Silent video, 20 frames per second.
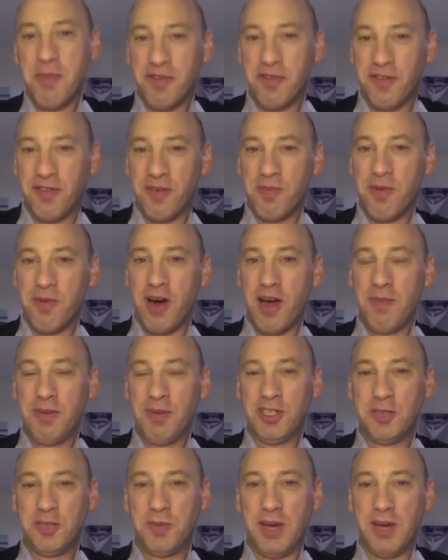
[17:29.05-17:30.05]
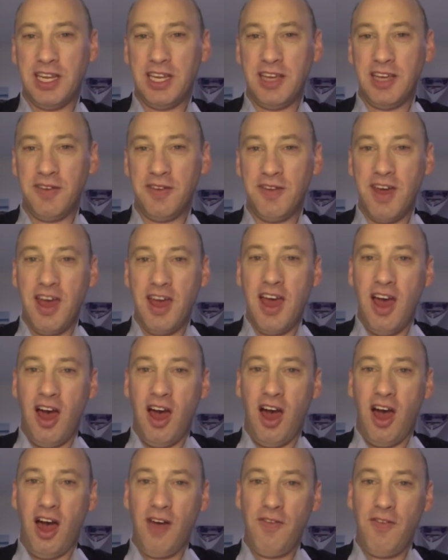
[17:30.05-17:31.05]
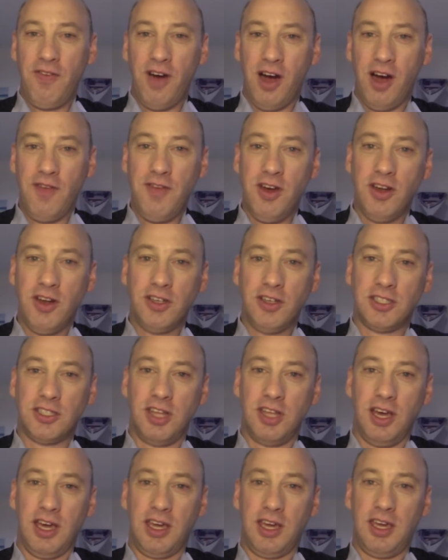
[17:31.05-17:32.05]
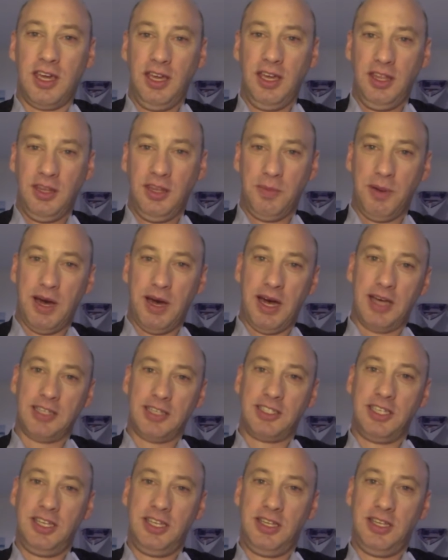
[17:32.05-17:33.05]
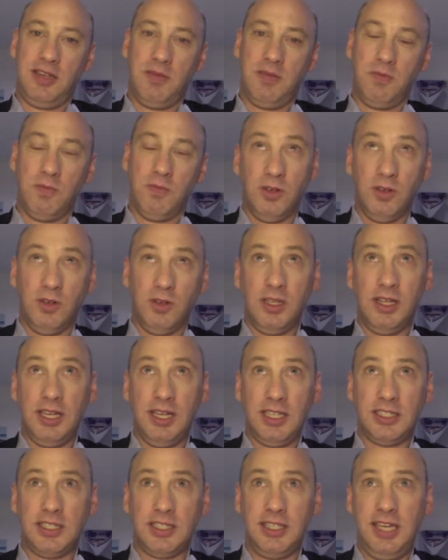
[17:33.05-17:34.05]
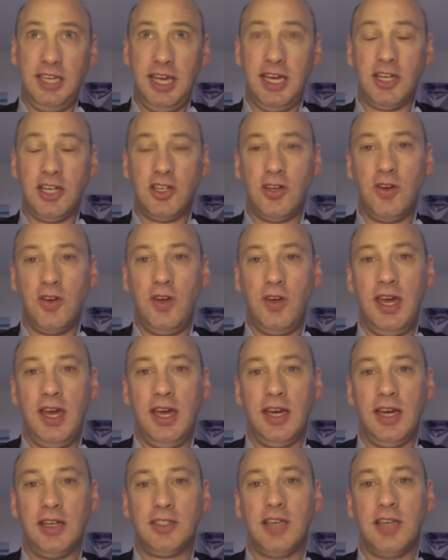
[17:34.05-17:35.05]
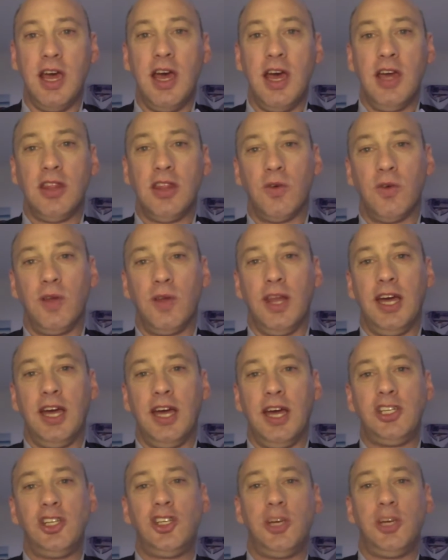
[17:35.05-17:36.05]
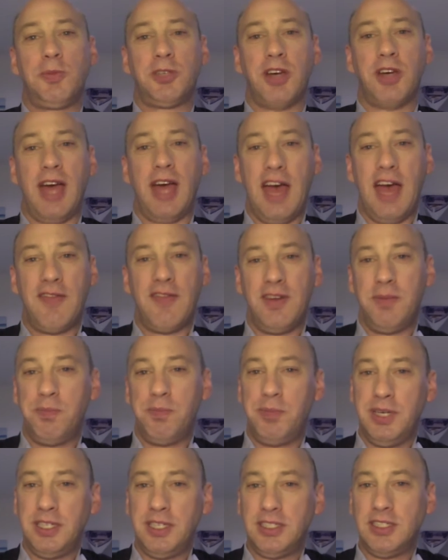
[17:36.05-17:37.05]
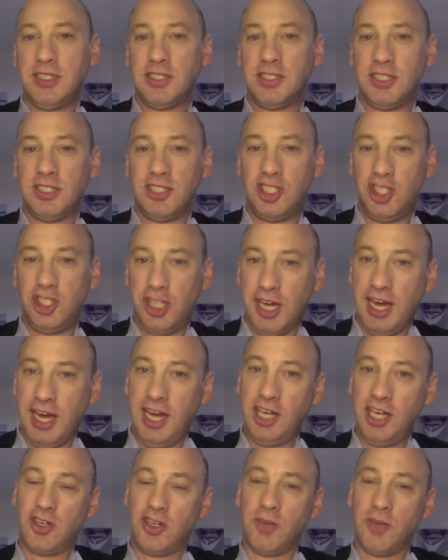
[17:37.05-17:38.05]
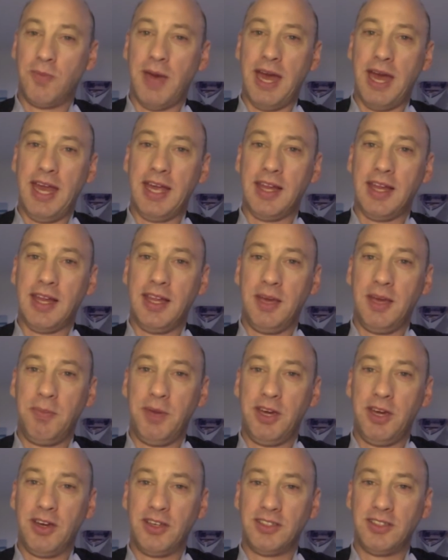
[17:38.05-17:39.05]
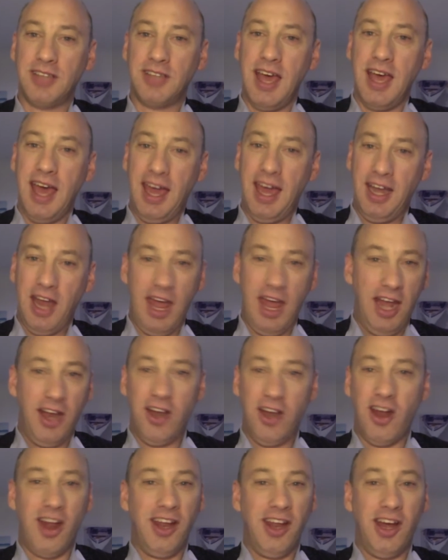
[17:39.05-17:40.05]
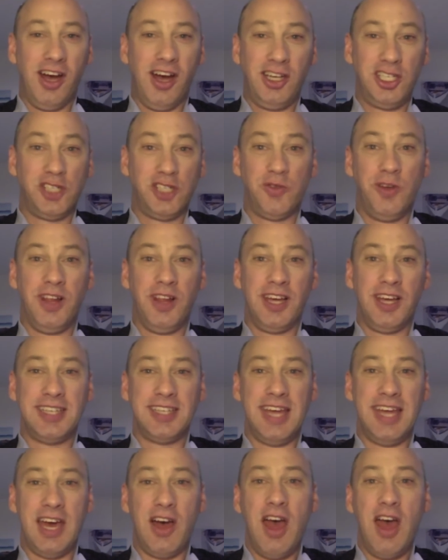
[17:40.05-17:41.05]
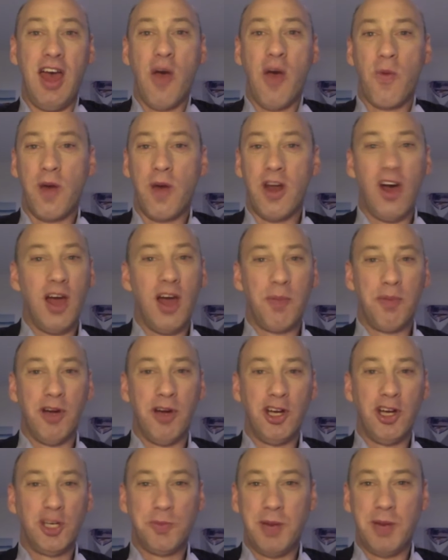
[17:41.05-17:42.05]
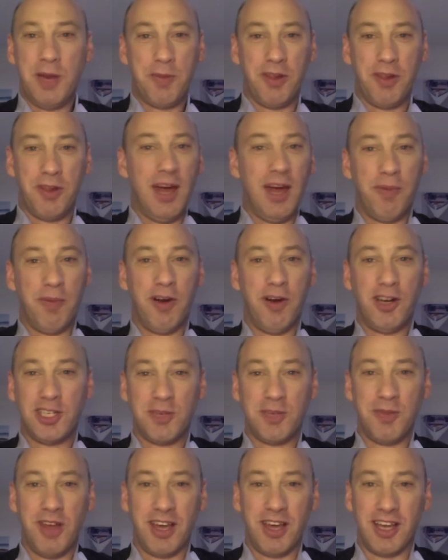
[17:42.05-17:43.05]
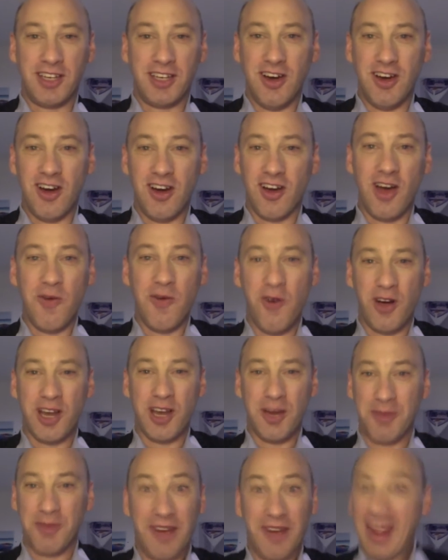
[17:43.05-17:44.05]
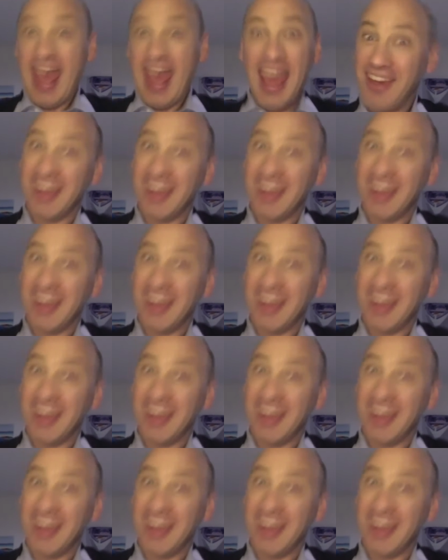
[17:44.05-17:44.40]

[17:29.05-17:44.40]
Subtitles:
from my perspective, I've noticed, like, in the past, well, at least a year, 2 years, the relationships I have in business has changed dramatically because, I just realized now, when I approach people, I approach them like a dog. I walk up and go, hey.